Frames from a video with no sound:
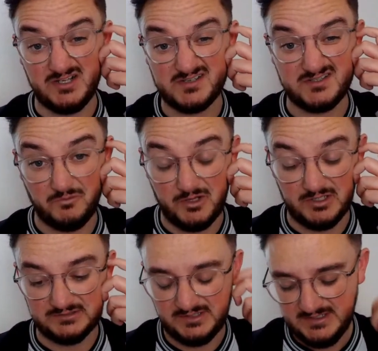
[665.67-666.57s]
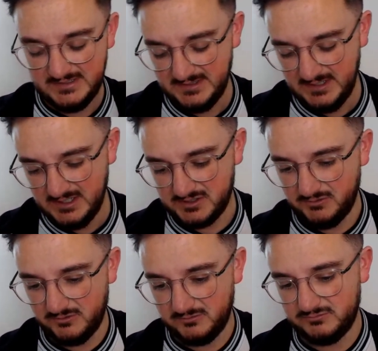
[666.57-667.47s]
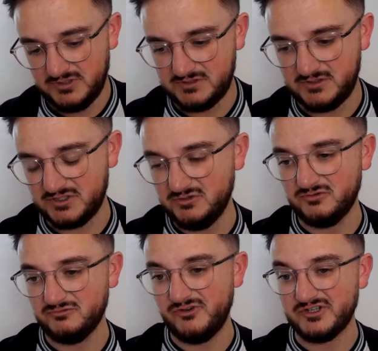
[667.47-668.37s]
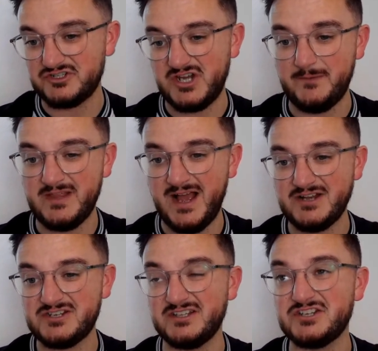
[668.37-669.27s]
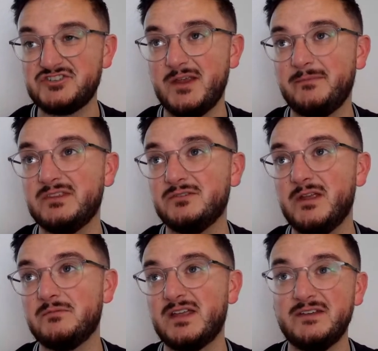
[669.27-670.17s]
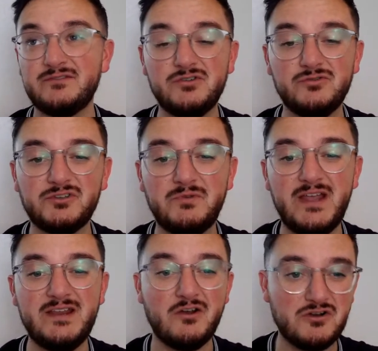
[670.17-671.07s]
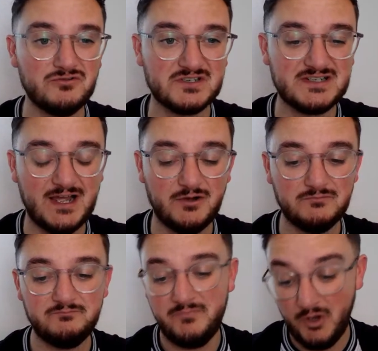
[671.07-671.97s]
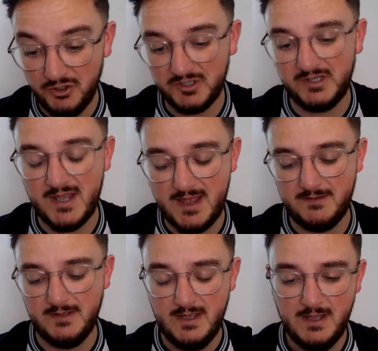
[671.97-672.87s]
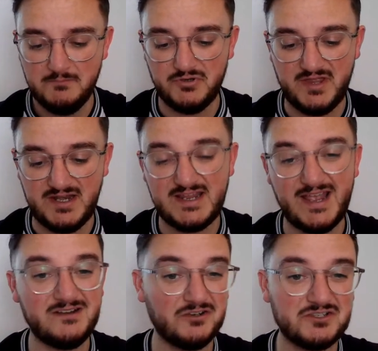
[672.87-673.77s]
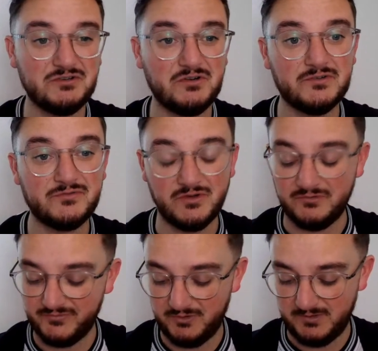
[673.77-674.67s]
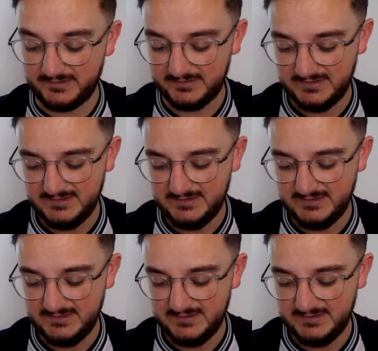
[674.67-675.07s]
else in the world. So there's no real shame in that. I just think there's shame in the way we give the goals away, not closing down. Unlucky yet. But then again, not doing enough going forward.